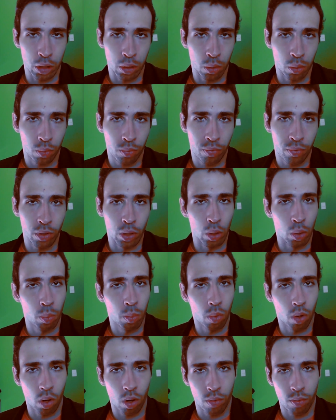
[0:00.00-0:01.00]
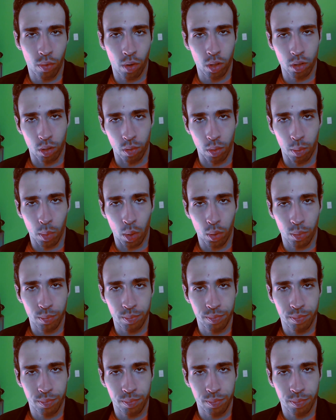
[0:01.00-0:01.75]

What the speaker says: you feel more vulnerable.